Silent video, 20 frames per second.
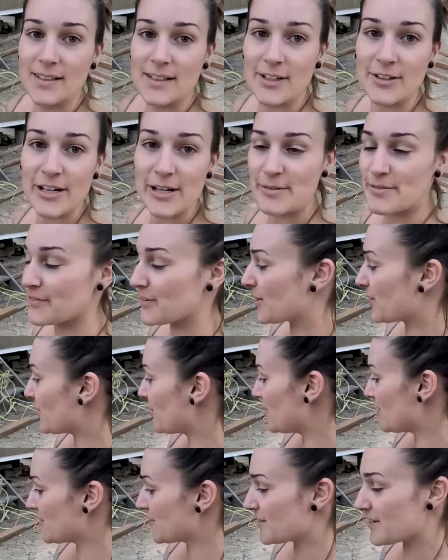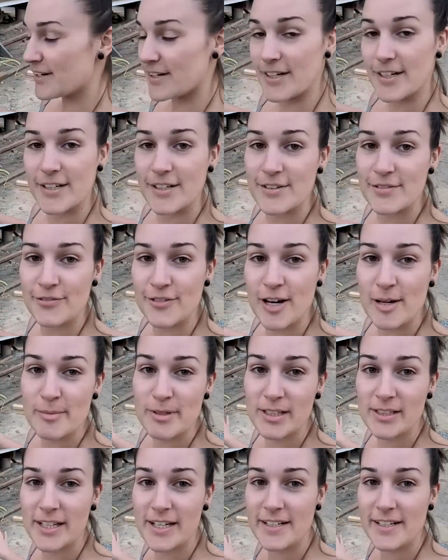All right, we've got all the
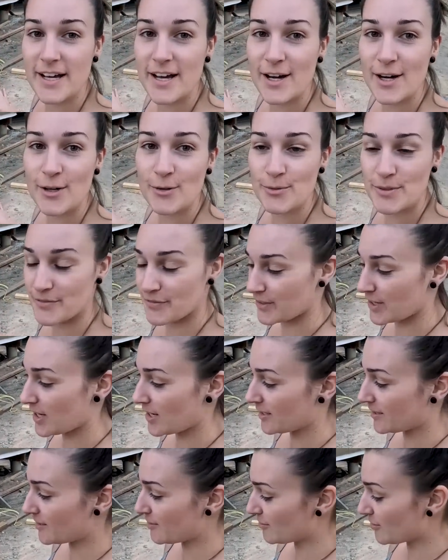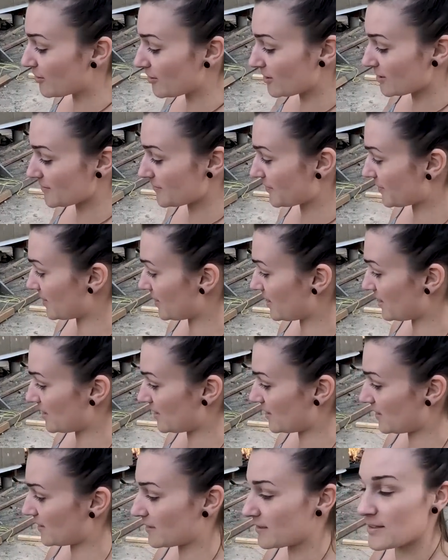framing laid out. We've cut out all of
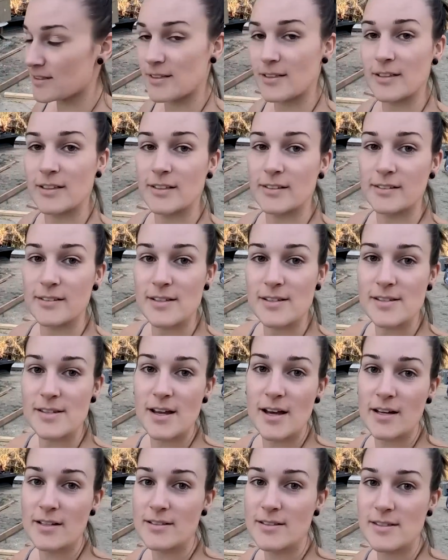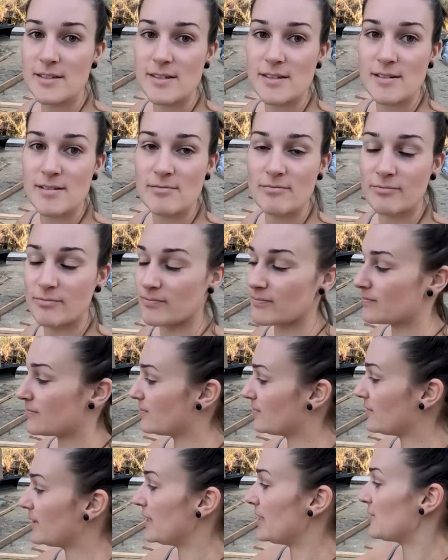the studs,
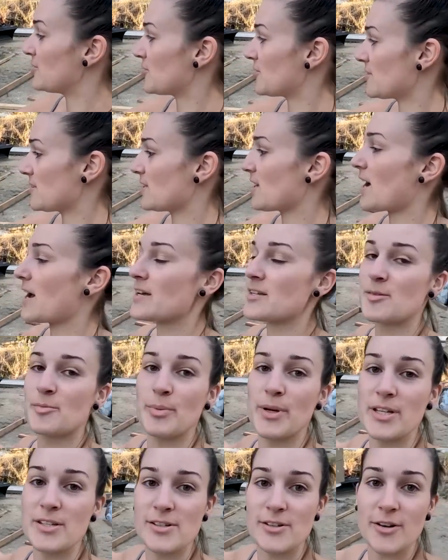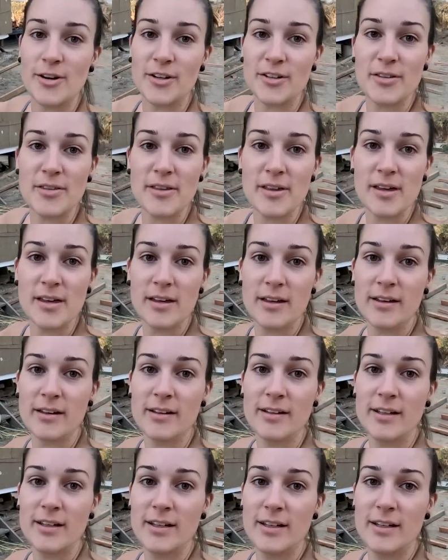each to size based on the